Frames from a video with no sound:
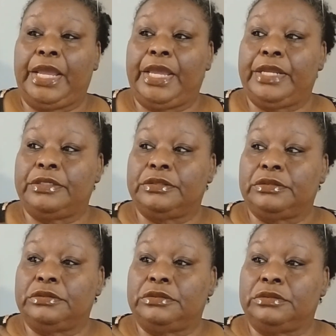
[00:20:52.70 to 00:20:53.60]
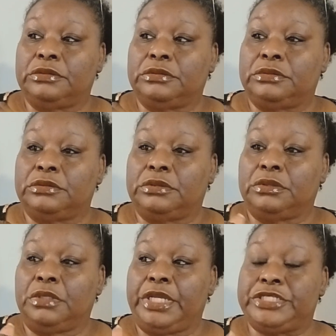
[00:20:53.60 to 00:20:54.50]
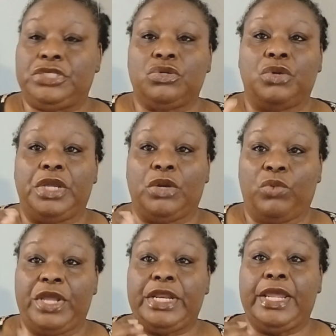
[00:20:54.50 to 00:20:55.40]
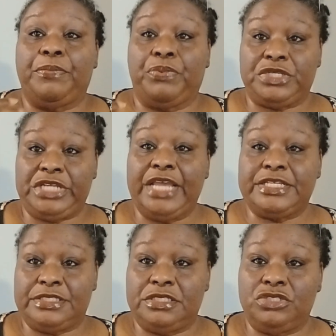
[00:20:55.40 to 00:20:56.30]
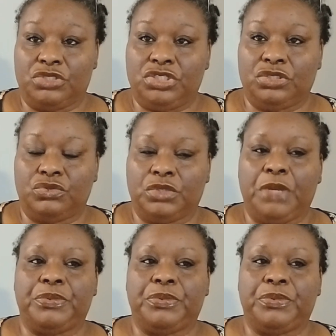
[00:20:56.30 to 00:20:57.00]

and it's still in a way that it protects your children,